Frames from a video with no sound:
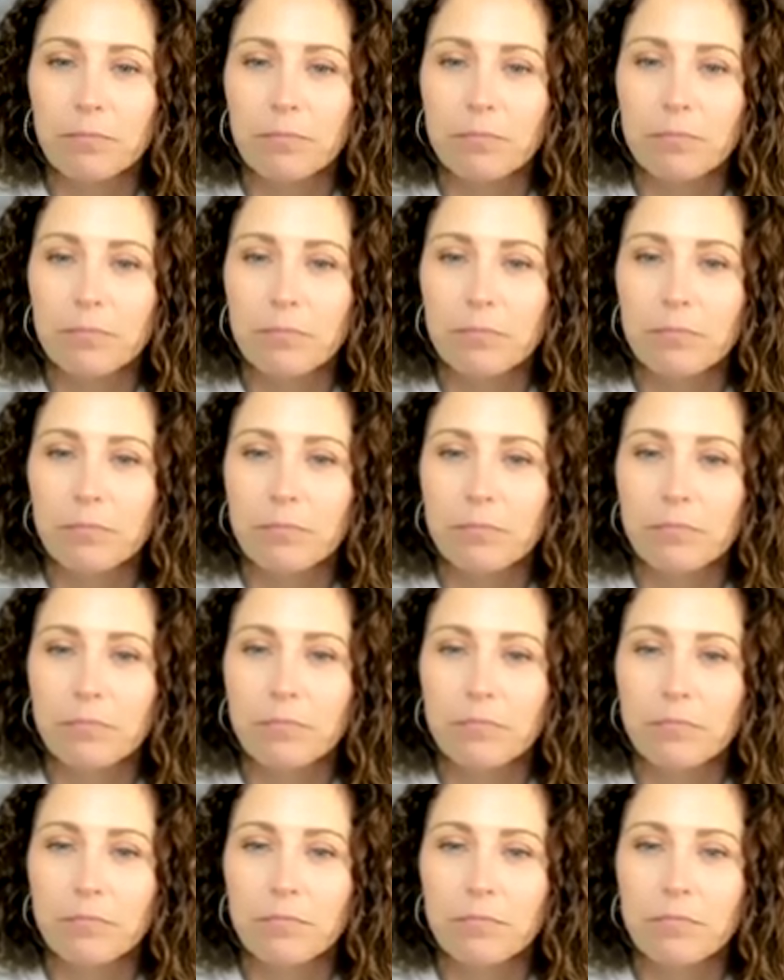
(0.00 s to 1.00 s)

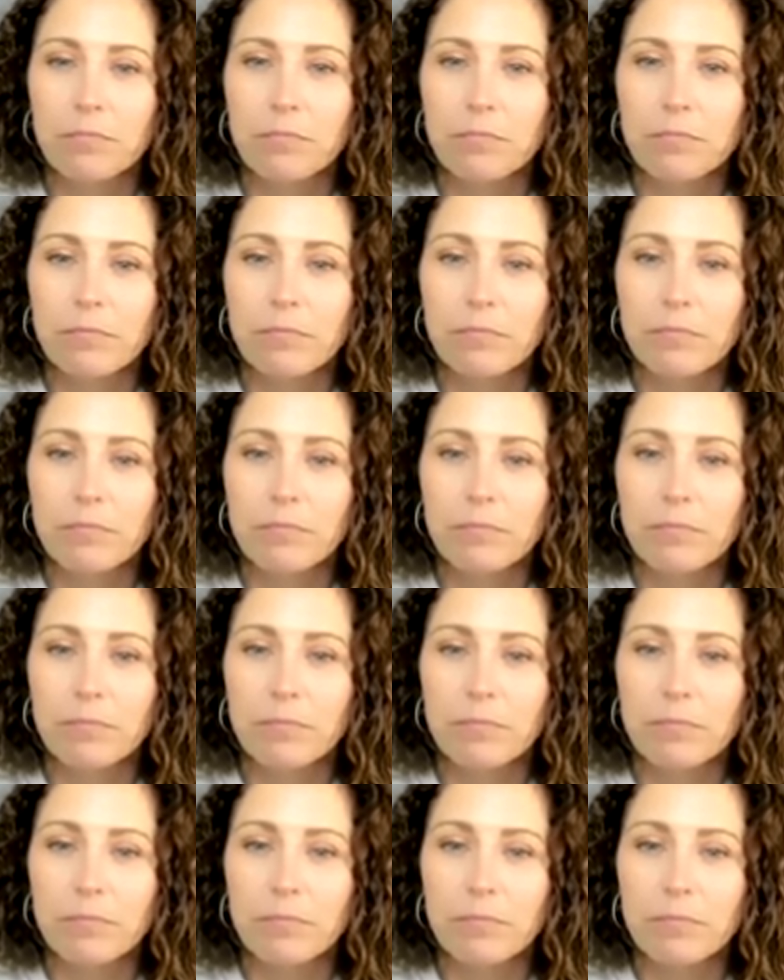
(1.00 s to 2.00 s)

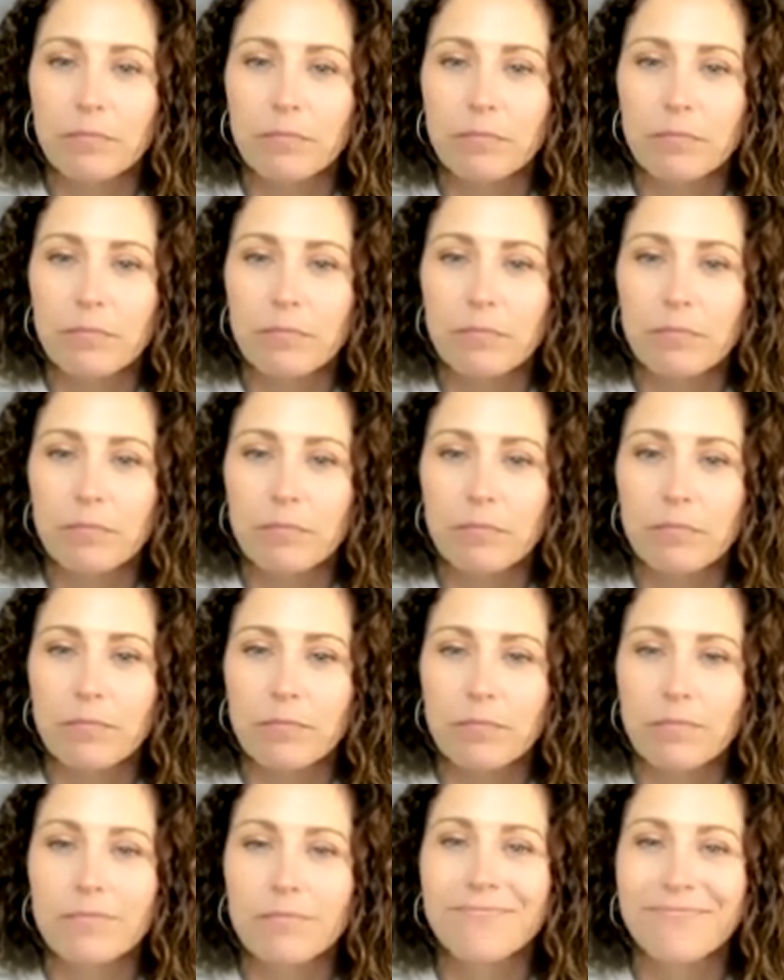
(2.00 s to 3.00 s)

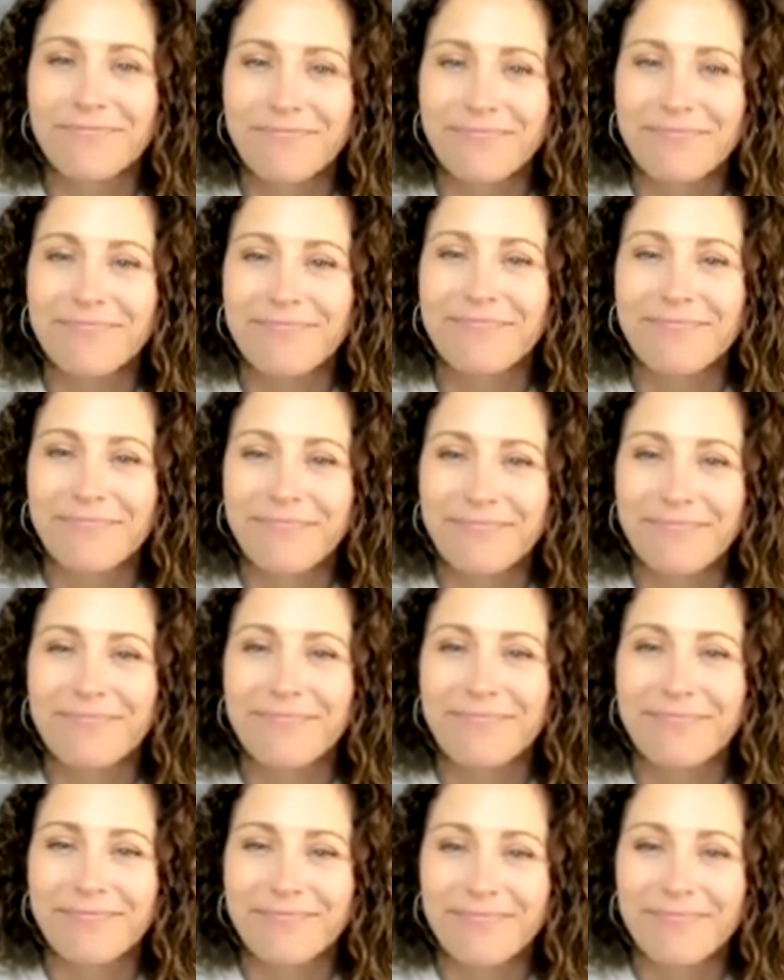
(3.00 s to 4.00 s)

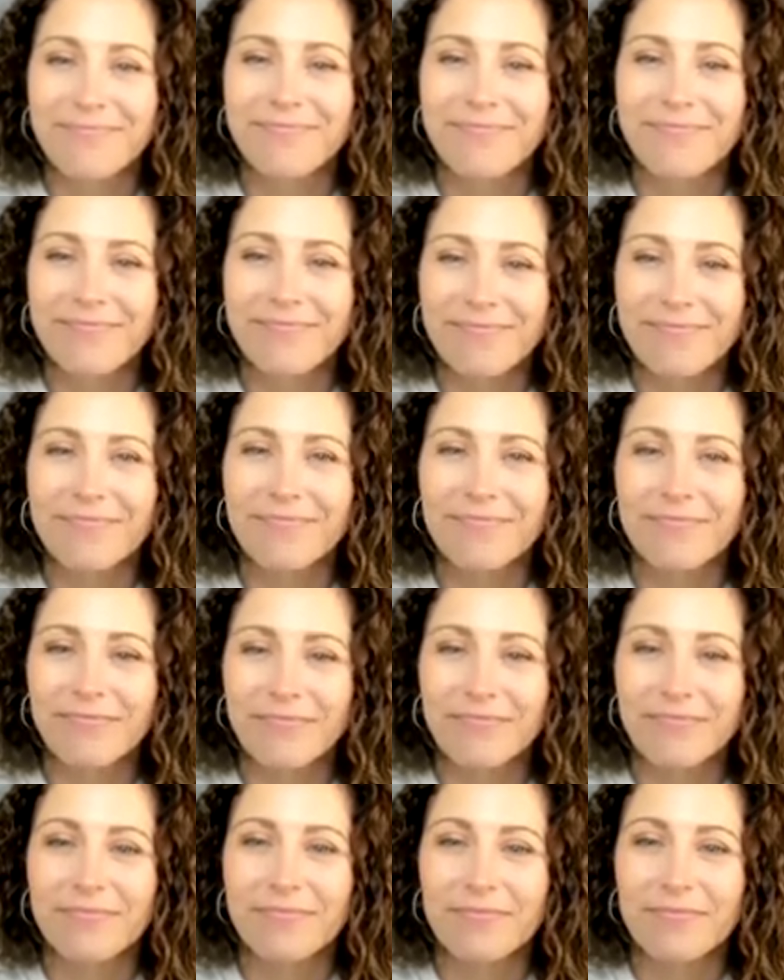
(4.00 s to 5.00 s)

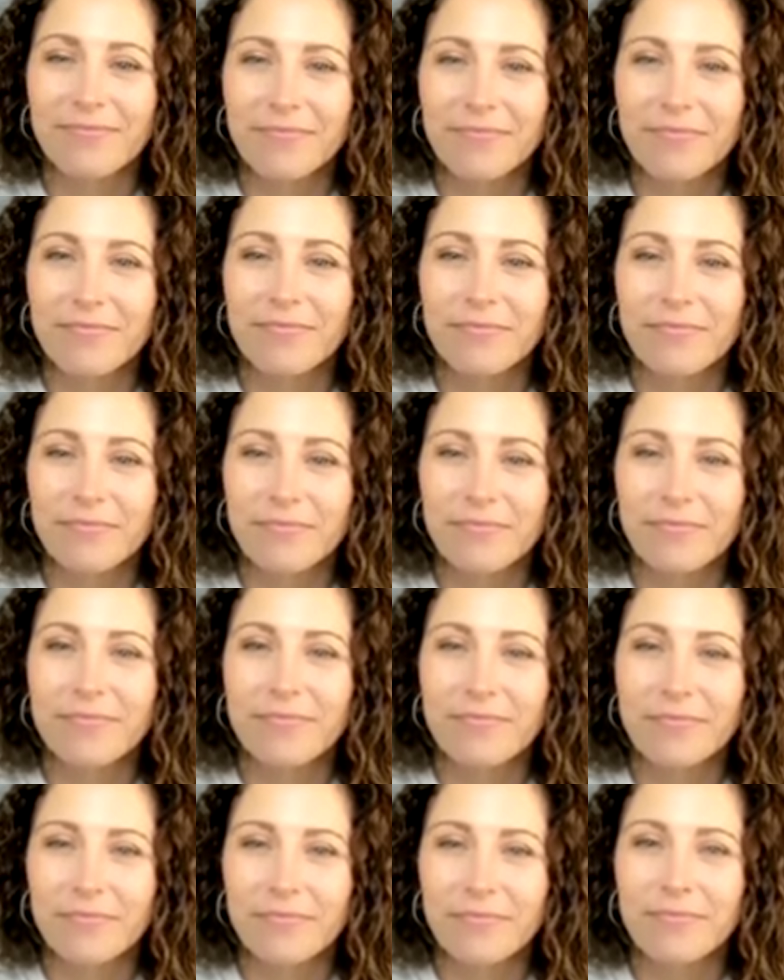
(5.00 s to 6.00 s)

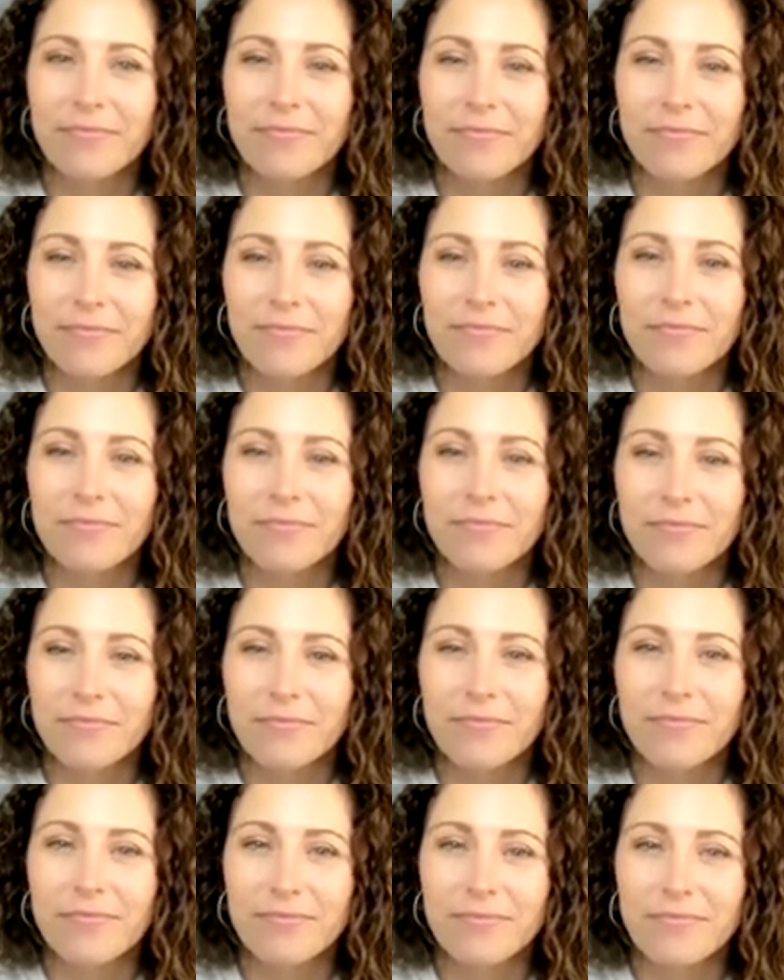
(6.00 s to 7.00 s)

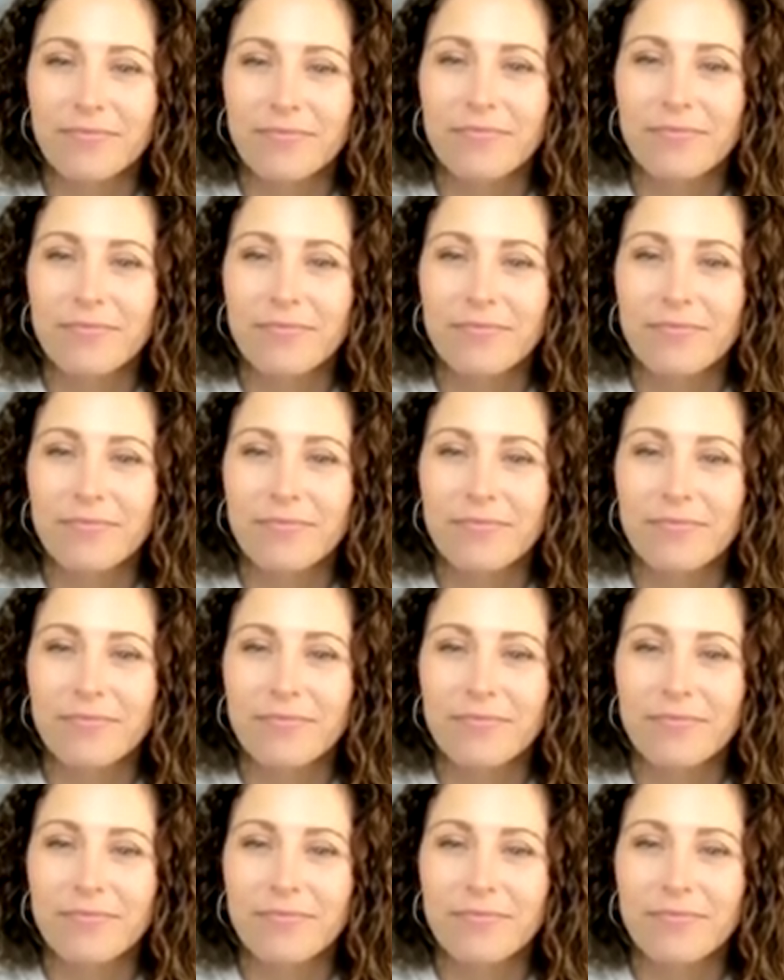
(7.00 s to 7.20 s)
(silent)